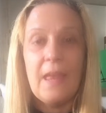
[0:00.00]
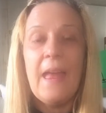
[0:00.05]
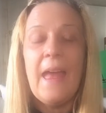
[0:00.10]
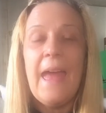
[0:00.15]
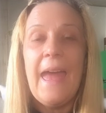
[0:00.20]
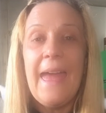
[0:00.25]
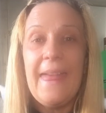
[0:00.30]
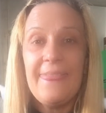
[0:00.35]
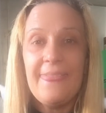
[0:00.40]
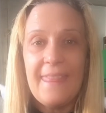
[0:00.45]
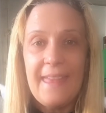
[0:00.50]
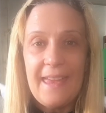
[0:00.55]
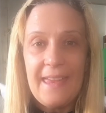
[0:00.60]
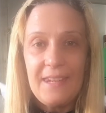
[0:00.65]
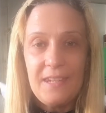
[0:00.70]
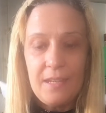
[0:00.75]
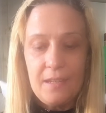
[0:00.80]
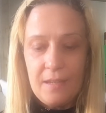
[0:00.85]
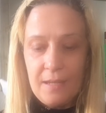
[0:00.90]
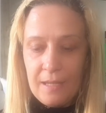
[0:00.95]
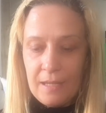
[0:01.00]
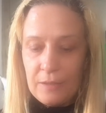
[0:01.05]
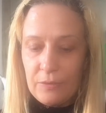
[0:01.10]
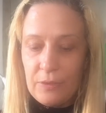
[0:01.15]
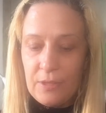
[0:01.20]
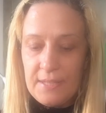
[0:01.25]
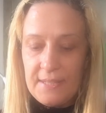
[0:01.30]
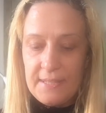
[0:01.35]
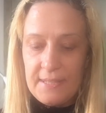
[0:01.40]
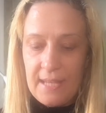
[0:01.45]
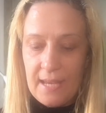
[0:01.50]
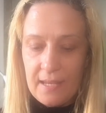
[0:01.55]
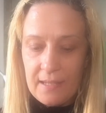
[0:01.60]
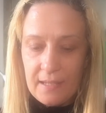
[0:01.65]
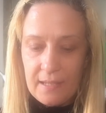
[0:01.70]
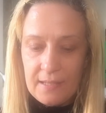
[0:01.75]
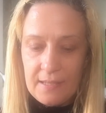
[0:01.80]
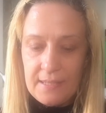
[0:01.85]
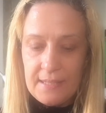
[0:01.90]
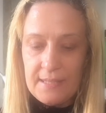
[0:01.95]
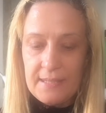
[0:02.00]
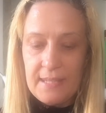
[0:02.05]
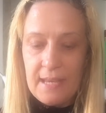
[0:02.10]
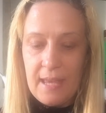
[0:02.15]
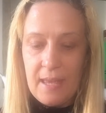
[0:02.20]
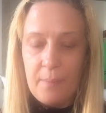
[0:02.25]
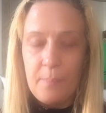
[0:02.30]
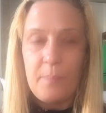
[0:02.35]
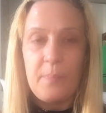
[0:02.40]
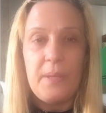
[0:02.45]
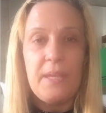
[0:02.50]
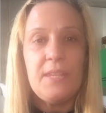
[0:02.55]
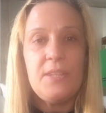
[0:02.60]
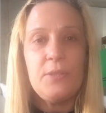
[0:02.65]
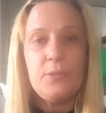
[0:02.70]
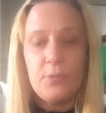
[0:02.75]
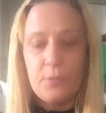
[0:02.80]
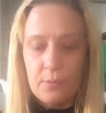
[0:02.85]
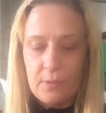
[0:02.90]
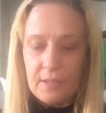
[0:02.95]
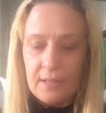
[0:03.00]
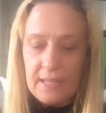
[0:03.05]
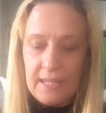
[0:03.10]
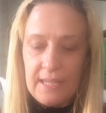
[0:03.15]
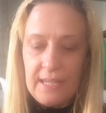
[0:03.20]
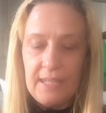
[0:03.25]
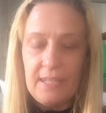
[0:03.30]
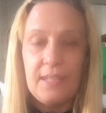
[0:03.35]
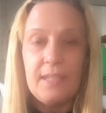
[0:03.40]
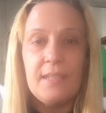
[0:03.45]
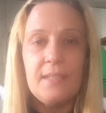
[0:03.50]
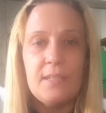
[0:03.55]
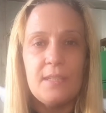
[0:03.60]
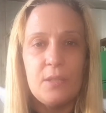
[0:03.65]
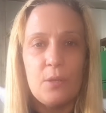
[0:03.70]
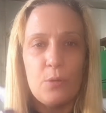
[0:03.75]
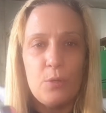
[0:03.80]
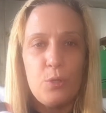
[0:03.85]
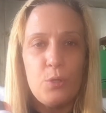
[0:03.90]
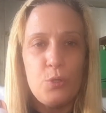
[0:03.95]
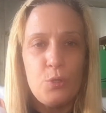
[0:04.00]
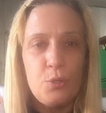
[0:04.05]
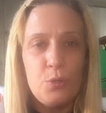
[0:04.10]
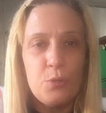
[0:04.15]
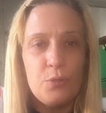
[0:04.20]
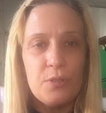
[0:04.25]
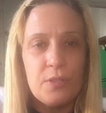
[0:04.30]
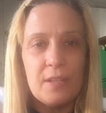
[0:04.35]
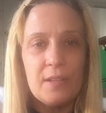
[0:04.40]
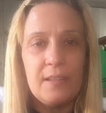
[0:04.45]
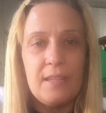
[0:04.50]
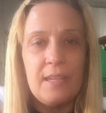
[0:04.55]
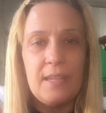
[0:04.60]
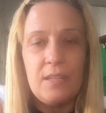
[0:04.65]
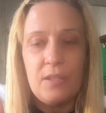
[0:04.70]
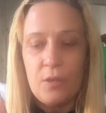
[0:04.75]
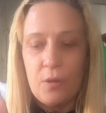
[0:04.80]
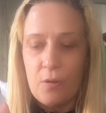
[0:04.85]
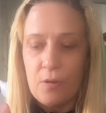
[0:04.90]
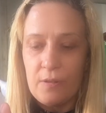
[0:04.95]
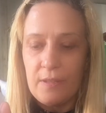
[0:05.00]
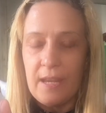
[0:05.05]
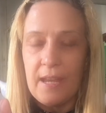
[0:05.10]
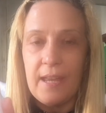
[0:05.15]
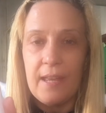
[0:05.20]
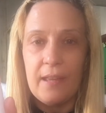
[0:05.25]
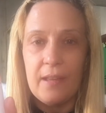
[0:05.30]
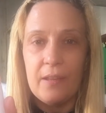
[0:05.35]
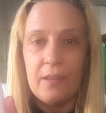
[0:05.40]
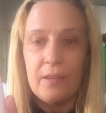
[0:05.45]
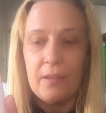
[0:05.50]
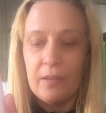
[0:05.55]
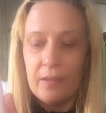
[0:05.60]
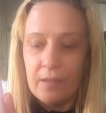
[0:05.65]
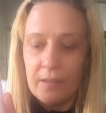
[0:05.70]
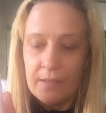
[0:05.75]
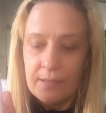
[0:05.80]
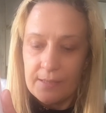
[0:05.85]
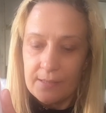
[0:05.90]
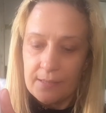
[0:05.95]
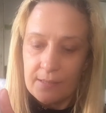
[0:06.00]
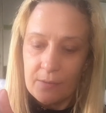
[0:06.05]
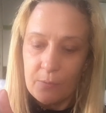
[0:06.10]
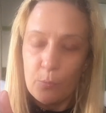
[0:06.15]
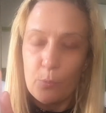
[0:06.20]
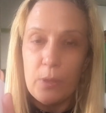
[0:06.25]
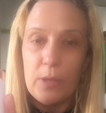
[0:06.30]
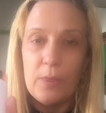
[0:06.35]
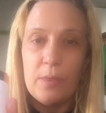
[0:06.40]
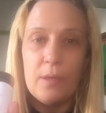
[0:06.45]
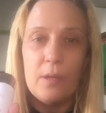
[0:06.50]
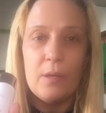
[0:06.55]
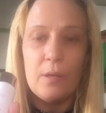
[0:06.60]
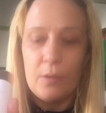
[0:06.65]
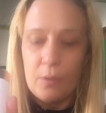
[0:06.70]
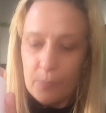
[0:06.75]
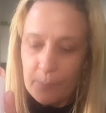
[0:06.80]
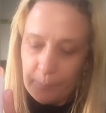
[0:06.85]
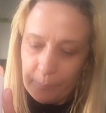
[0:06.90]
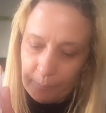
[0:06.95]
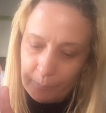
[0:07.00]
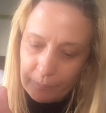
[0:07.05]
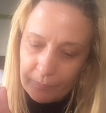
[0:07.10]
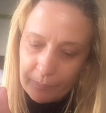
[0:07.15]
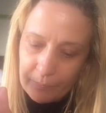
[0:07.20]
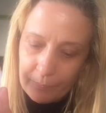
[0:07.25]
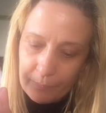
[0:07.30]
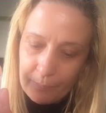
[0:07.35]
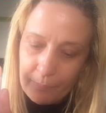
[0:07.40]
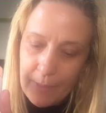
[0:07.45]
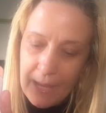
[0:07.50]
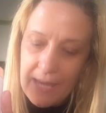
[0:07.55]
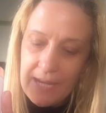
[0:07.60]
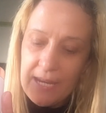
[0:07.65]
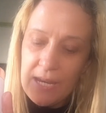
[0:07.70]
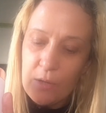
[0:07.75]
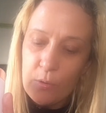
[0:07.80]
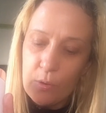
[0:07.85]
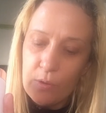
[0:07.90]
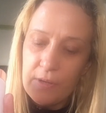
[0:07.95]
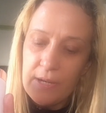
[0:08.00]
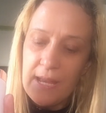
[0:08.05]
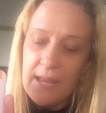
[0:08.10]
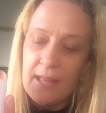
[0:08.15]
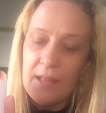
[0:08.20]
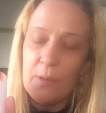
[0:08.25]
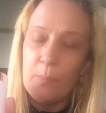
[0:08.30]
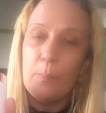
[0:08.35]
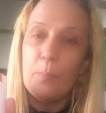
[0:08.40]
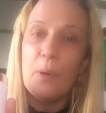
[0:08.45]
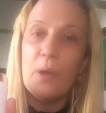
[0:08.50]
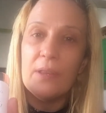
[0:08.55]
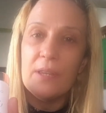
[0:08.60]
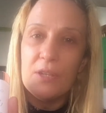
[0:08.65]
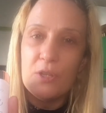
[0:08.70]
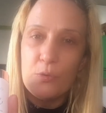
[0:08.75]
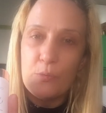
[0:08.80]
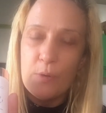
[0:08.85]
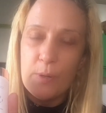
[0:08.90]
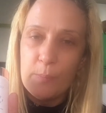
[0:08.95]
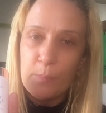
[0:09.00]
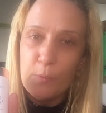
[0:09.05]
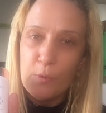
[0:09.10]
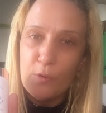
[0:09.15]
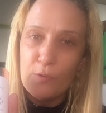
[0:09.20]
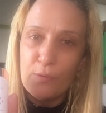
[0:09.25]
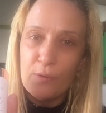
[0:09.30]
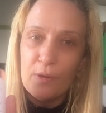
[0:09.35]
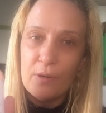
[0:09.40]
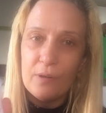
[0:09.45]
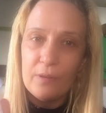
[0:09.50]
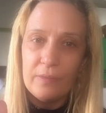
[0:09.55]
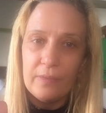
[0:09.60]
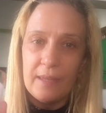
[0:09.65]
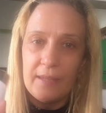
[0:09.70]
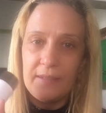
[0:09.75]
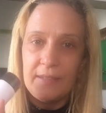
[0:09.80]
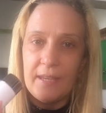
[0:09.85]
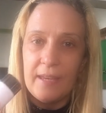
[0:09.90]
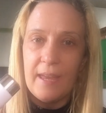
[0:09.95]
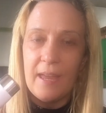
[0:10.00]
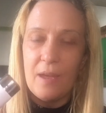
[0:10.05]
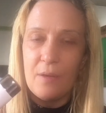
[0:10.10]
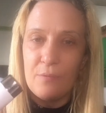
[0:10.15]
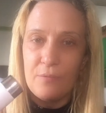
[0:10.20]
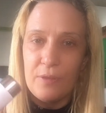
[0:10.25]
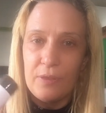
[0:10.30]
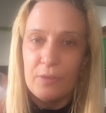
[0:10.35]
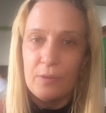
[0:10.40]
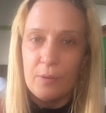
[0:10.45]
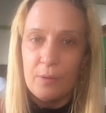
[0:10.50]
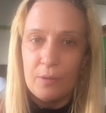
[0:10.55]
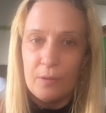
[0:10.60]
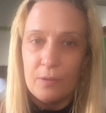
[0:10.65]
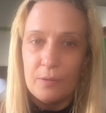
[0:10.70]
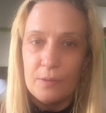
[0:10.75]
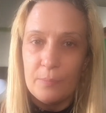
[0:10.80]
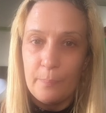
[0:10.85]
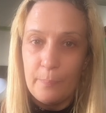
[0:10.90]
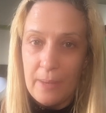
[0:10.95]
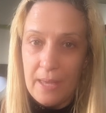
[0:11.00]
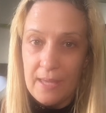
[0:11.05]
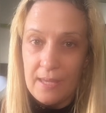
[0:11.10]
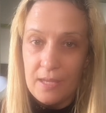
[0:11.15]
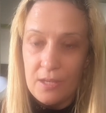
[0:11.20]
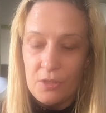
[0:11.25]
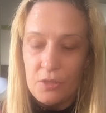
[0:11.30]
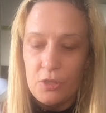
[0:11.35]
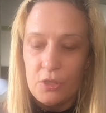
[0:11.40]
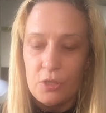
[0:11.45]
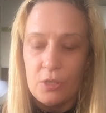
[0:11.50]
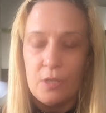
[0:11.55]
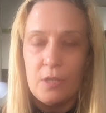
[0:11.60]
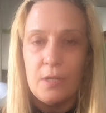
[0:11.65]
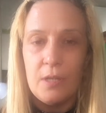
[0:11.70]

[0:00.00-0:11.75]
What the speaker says: And then the second step is to clean. So you should clean your nails with the Maniko nail polish remover that they have in the package.